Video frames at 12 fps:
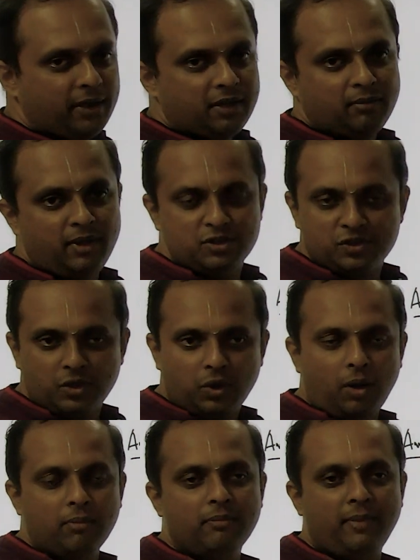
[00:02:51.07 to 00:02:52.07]
means
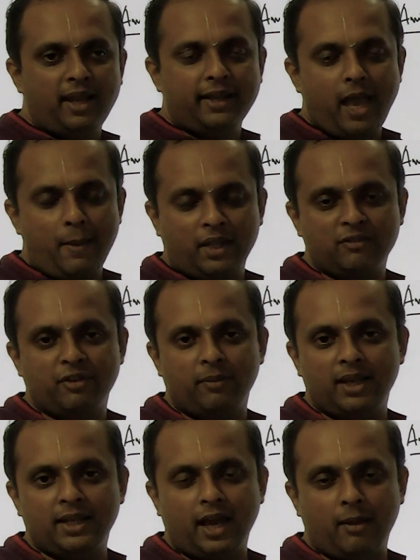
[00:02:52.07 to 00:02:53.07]
male gamete and
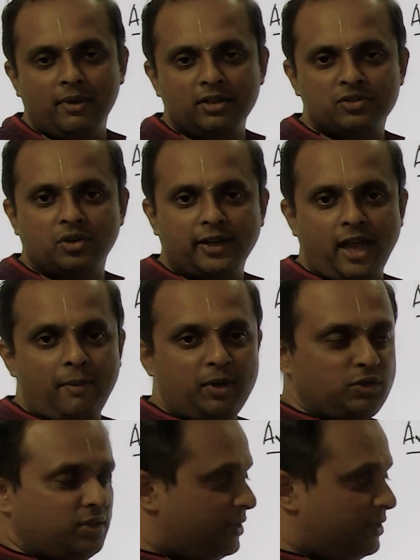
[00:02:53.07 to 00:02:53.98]
female gamete, so gametogenesis.